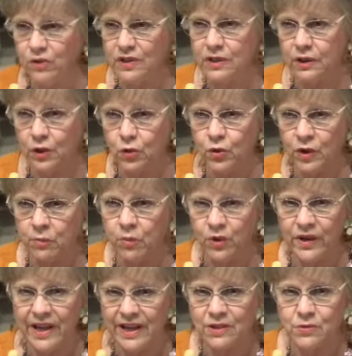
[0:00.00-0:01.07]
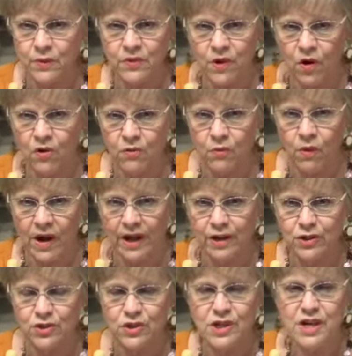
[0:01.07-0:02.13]
with little crippled hands with
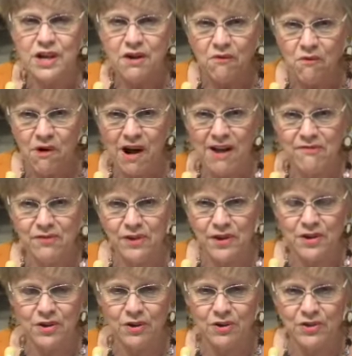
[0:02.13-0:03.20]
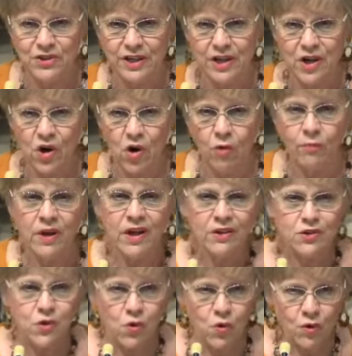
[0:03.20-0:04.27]
arthritis, wife in a nursing home,
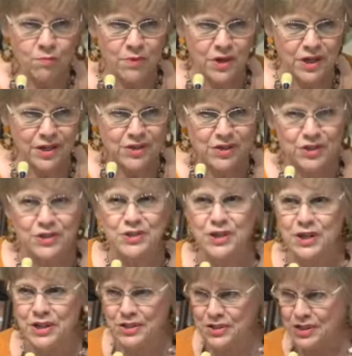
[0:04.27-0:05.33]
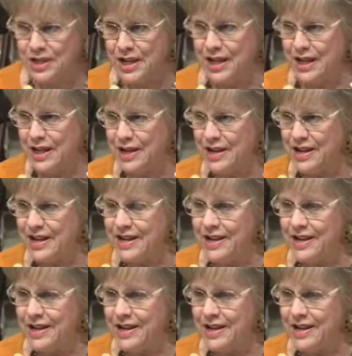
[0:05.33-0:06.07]
torn meniscus in his knee,